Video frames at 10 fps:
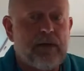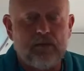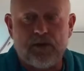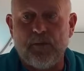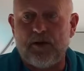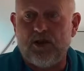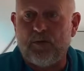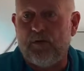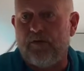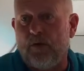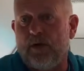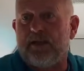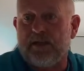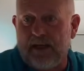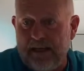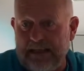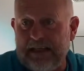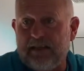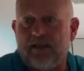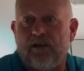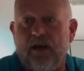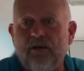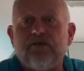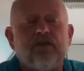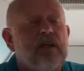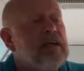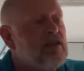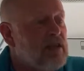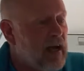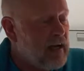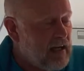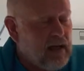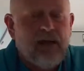responsible for is cleaning this coach each day.